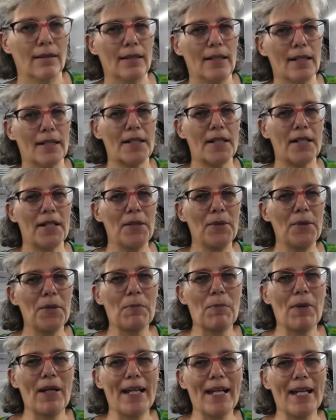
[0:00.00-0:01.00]

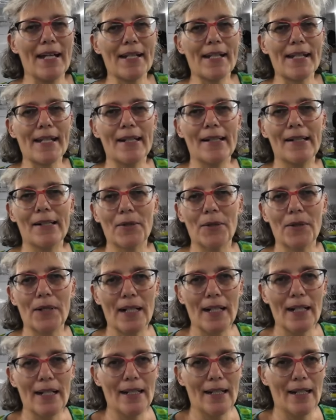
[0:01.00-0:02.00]
excuse my hairstyle
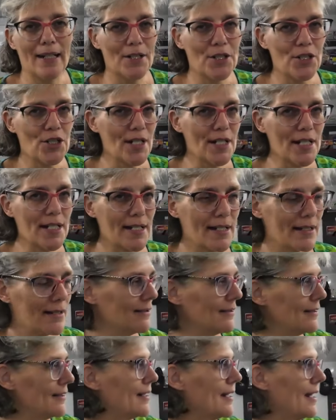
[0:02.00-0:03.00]
today. I
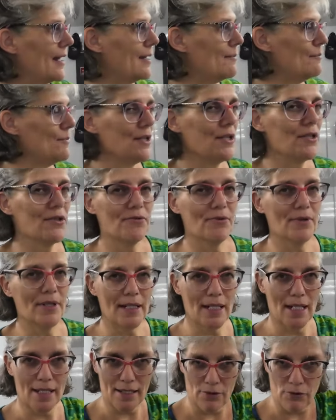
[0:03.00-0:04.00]
just came into
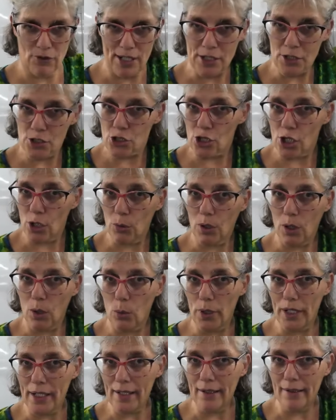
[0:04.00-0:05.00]
another rain shower
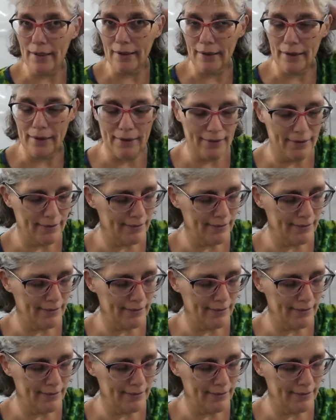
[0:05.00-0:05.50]
when I